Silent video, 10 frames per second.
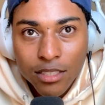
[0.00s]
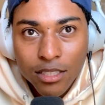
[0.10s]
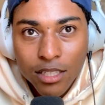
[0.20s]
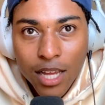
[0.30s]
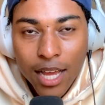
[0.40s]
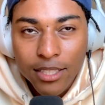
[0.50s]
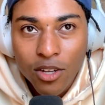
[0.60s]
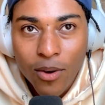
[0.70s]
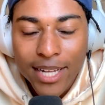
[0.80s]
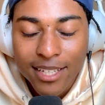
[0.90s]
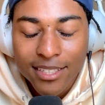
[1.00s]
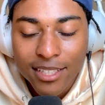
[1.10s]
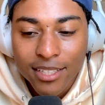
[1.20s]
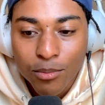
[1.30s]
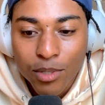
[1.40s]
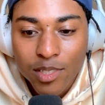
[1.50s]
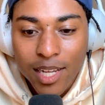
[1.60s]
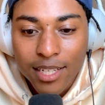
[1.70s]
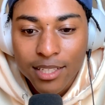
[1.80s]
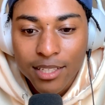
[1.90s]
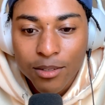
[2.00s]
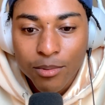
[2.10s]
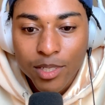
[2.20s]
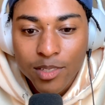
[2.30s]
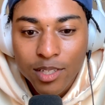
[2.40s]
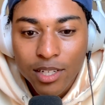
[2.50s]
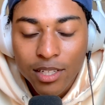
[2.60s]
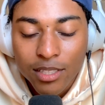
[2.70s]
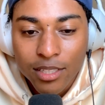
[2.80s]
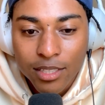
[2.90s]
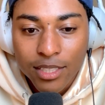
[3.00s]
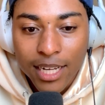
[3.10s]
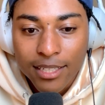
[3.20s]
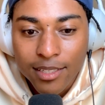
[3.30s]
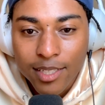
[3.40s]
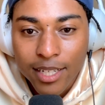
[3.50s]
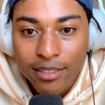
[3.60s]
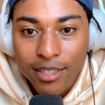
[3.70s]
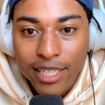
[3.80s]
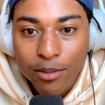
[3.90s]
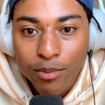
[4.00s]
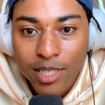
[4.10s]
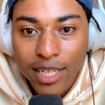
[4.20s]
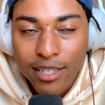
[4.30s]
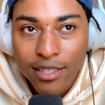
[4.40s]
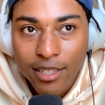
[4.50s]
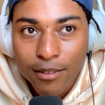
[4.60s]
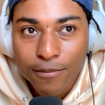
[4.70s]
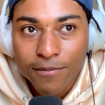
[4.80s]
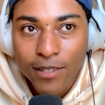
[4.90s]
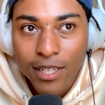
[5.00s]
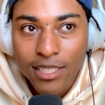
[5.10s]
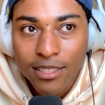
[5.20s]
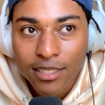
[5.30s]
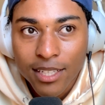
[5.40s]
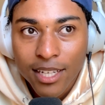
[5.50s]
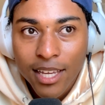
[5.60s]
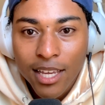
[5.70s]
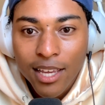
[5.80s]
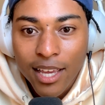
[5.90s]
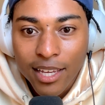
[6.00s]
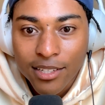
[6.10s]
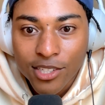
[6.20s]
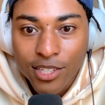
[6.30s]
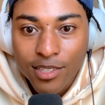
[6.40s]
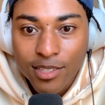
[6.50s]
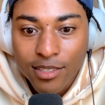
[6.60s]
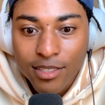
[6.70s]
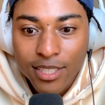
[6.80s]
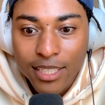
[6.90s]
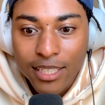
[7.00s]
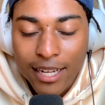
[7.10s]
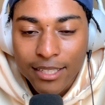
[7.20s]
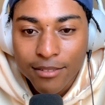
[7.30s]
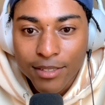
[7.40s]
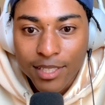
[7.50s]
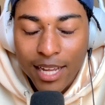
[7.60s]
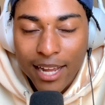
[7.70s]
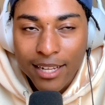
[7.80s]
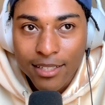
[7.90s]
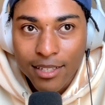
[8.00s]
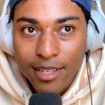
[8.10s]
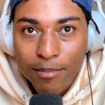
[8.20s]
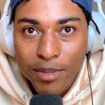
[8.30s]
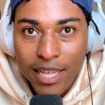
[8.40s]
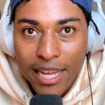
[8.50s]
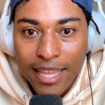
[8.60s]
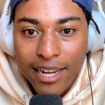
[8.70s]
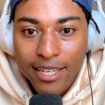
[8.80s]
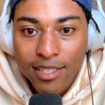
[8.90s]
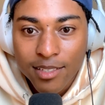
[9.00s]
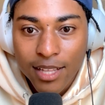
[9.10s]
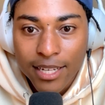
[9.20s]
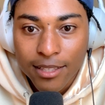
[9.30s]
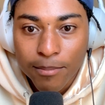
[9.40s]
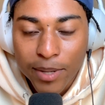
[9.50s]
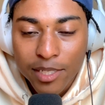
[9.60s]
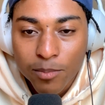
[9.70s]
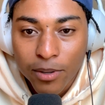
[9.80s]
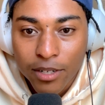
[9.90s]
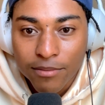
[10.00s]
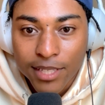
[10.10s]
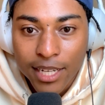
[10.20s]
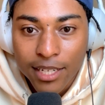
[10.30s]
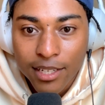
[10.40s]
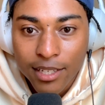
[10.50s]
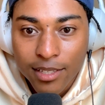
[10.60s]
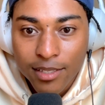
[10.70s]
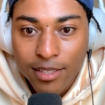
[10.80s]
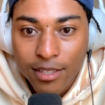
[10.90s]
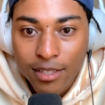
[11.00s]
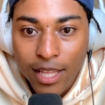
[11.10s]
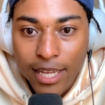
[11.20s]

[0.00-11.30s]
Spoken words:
I no, I think it was a good kinda scared. Like, it was like a fun, anxious kind of anxiety. Because I mean, that is, like, the best part of dating is like,